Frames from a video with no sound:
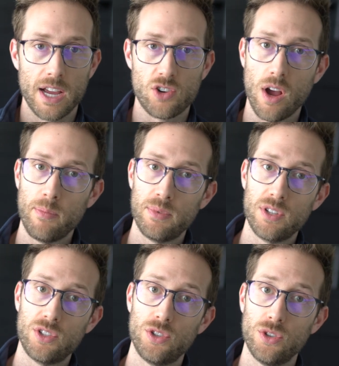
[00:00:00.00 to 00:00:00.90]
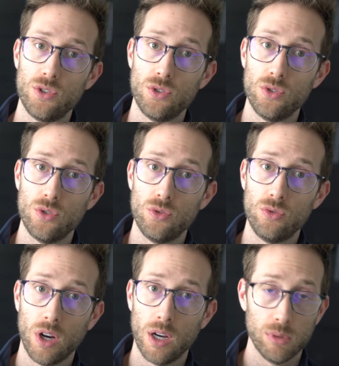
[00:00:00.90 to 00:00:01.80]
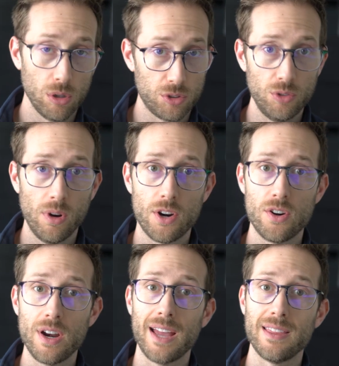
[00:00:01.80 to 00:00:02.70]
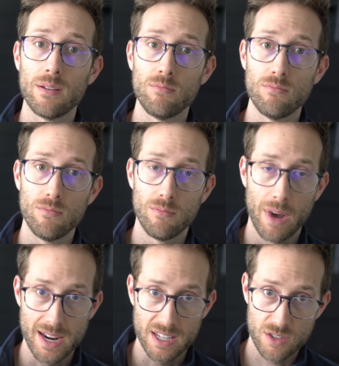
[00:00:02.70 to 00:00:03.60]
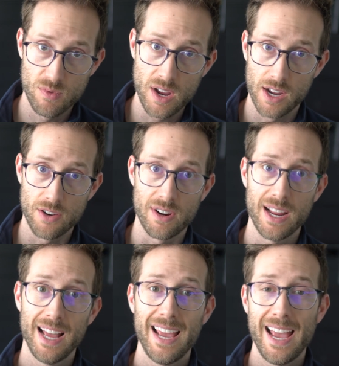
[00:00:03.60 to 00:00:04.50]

I dropped it to uh, below two hundred and then minus three hundred.